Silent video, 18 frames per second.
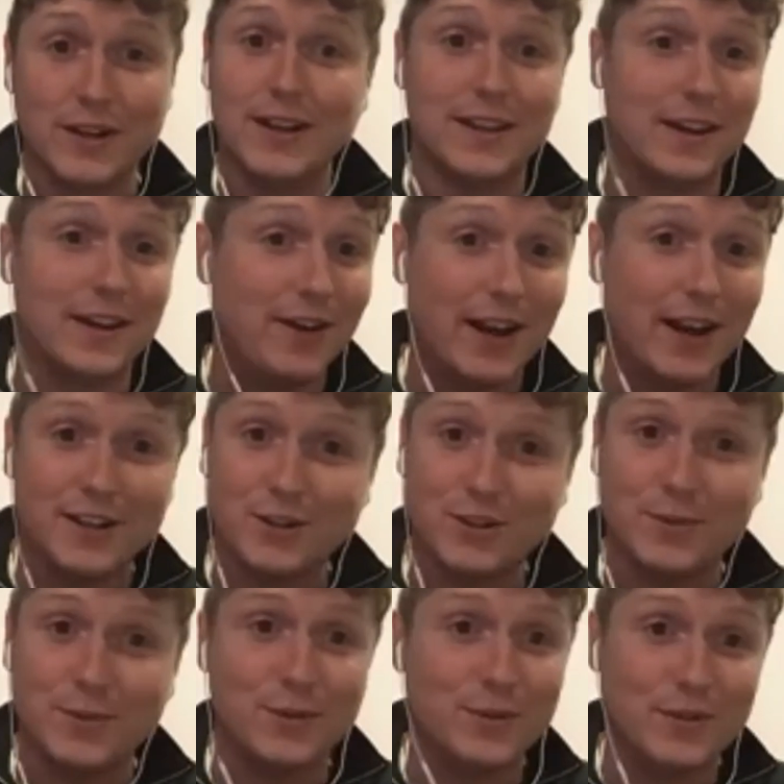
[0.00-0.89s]
they're
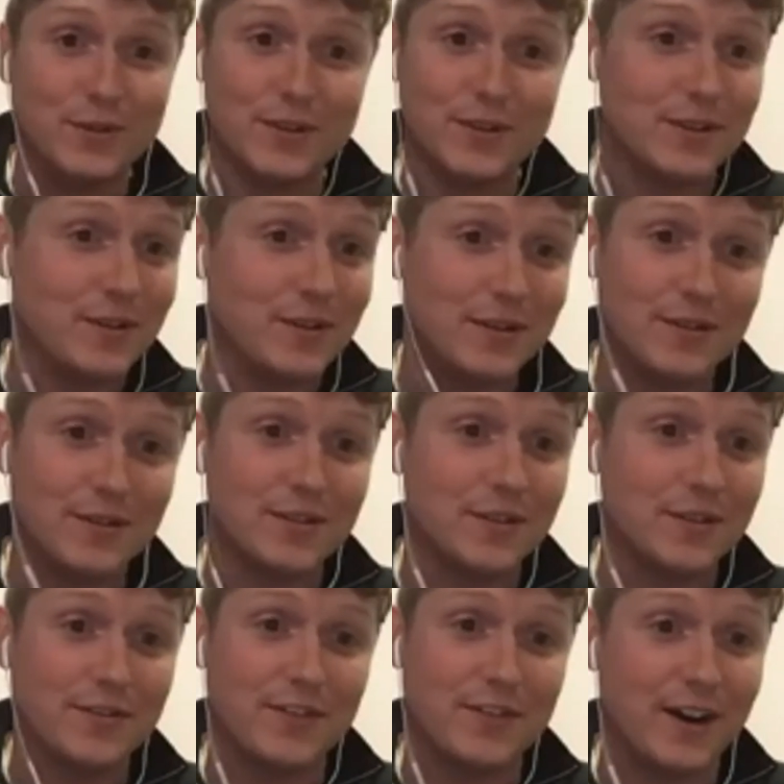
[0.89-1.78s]
eligible to
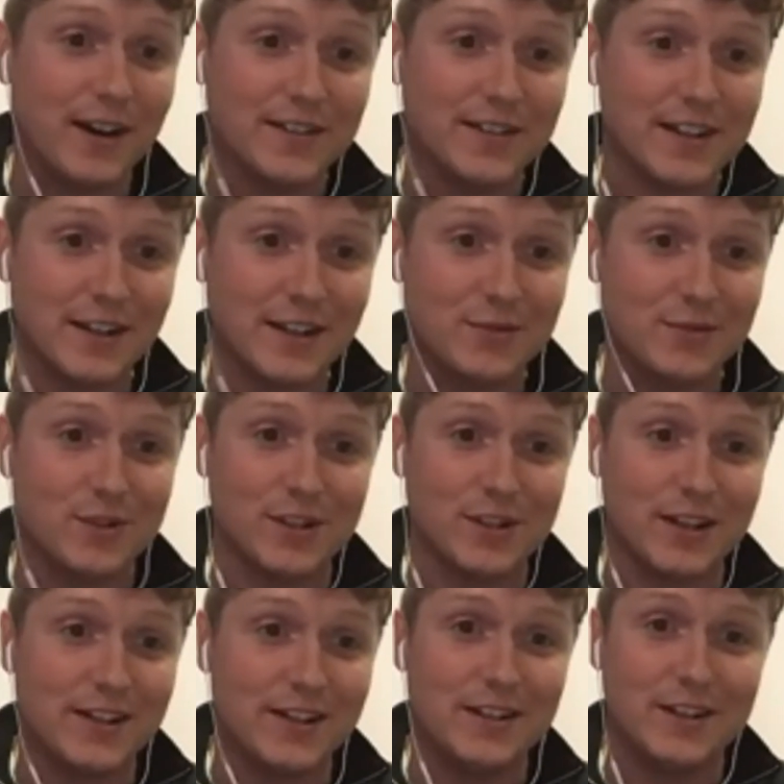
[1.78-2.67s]
file a tax
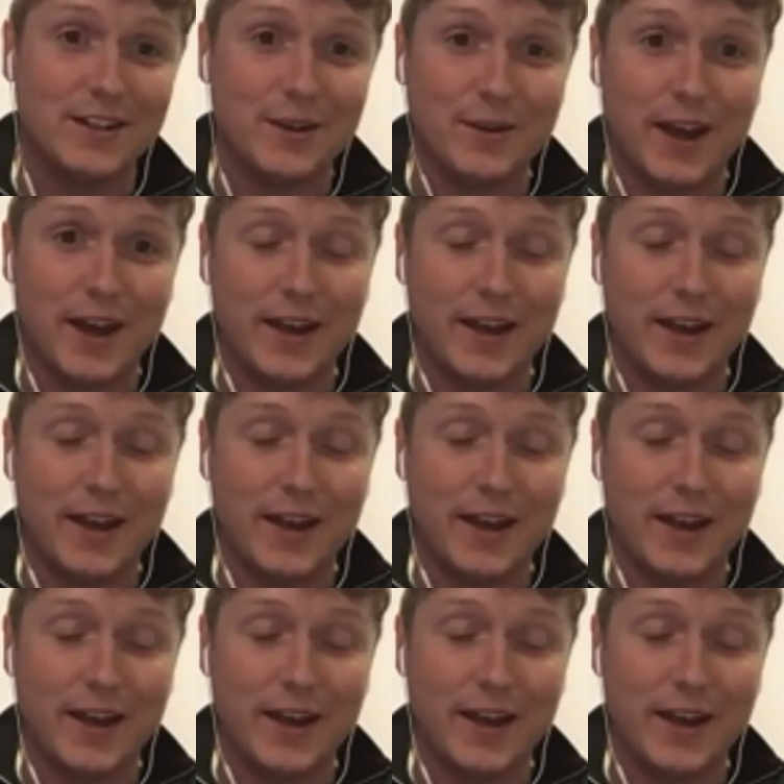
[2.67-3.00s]
return in the UK.